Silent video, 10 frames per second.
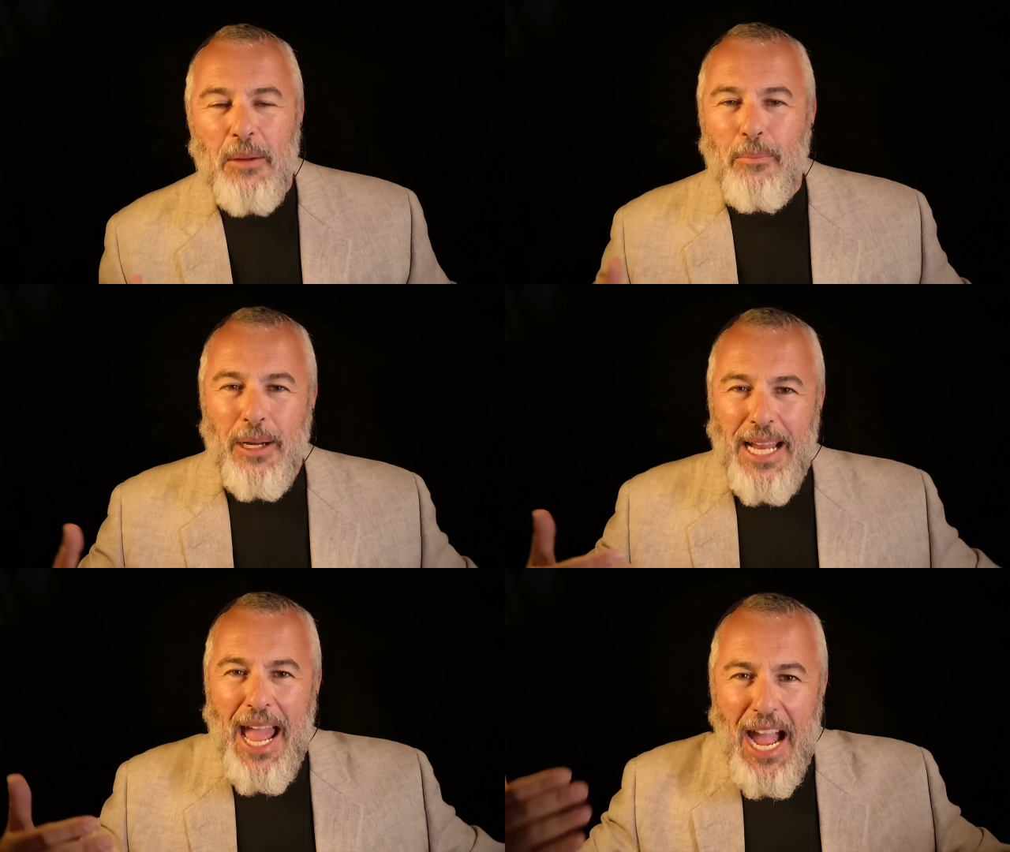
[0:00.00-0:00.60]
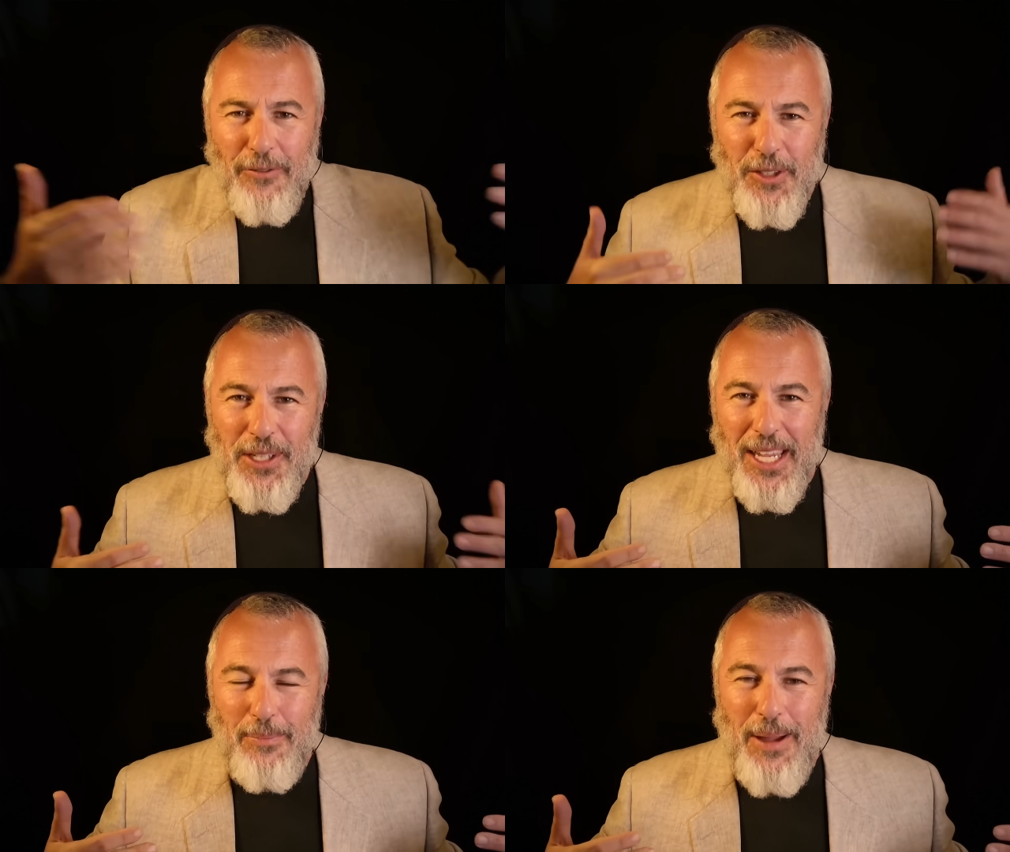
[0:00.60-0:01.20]
But after you
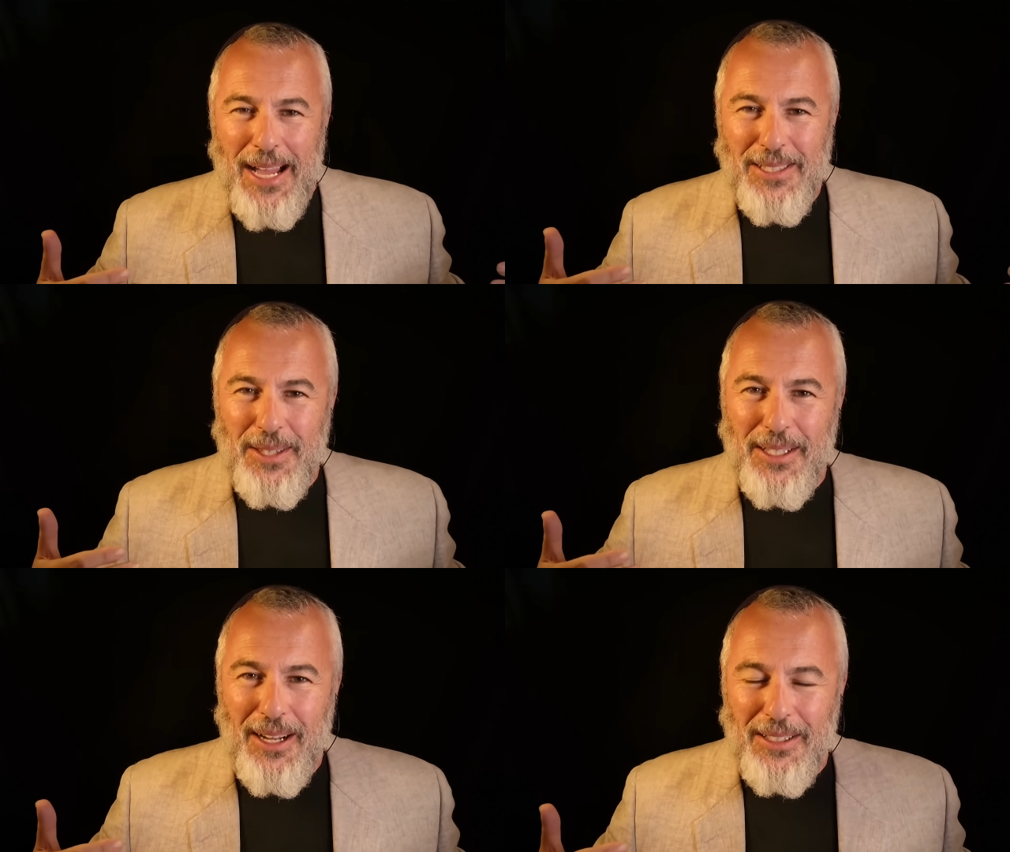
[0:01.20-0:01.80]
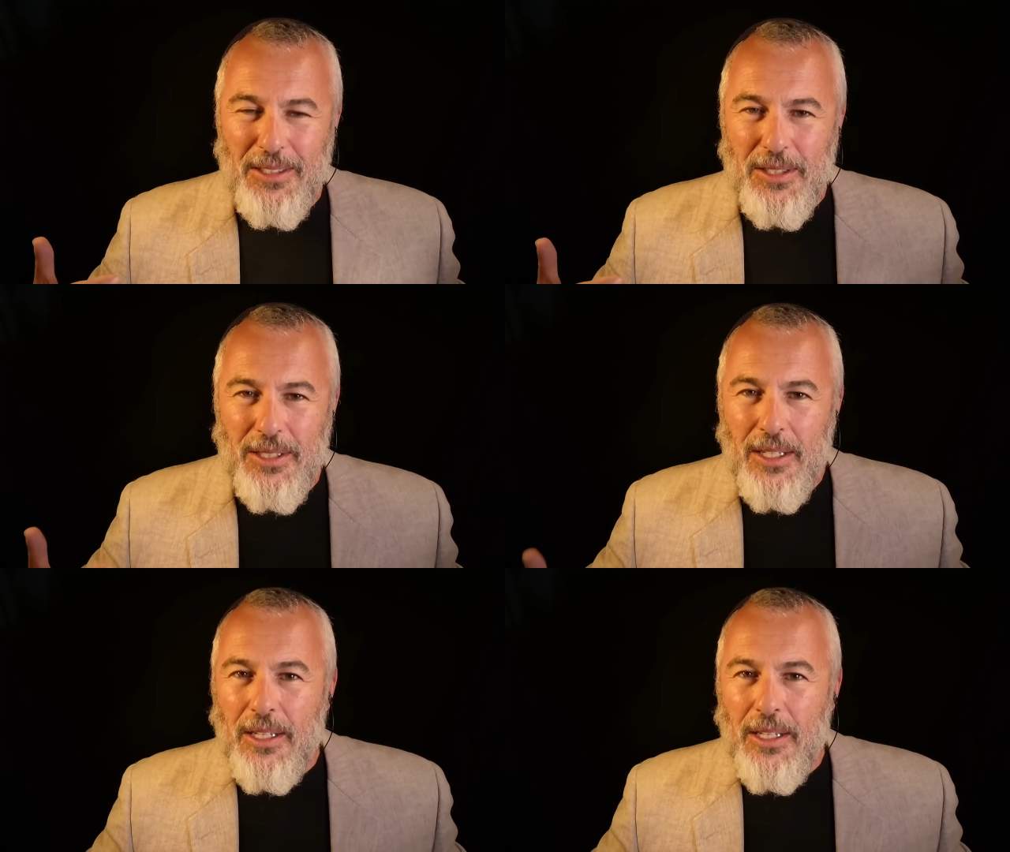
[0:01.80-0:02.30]
get past the guns,